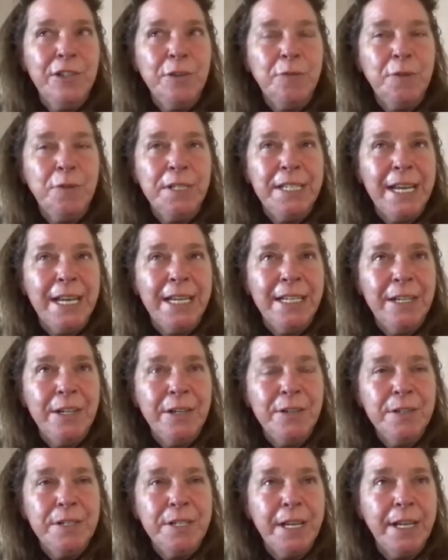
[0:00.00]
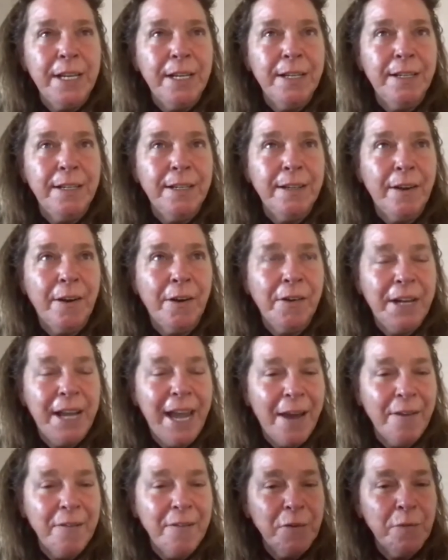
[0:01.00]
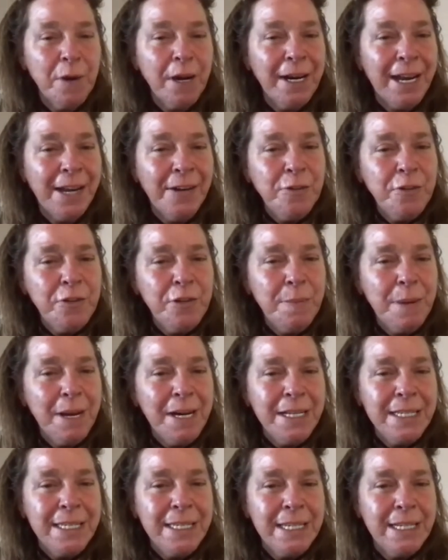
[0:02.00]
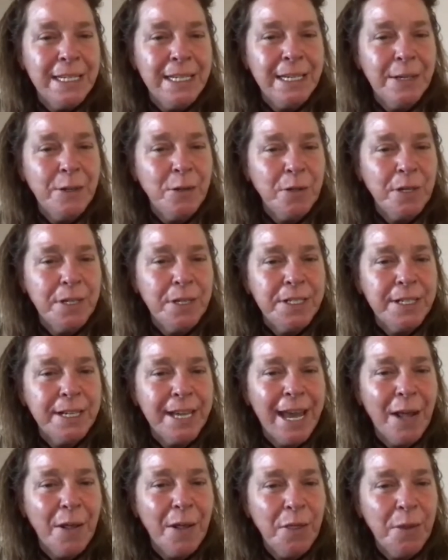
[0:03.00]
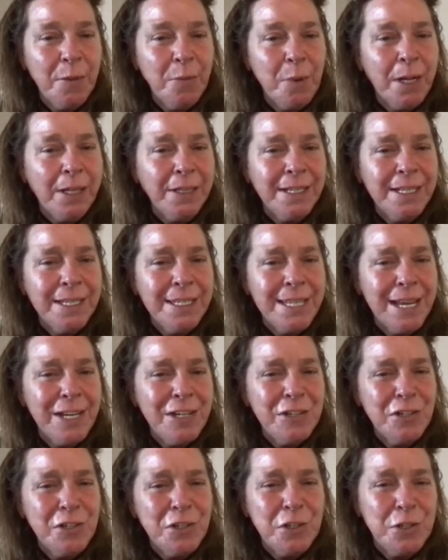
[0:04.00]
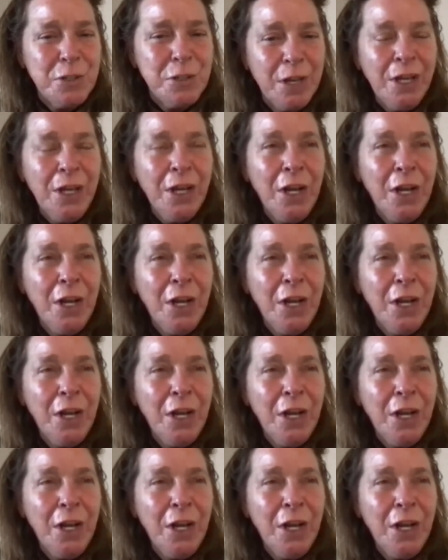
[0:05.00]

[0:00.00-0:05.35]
for 10 years and already having run energy medicine and holistic health and wellness sessions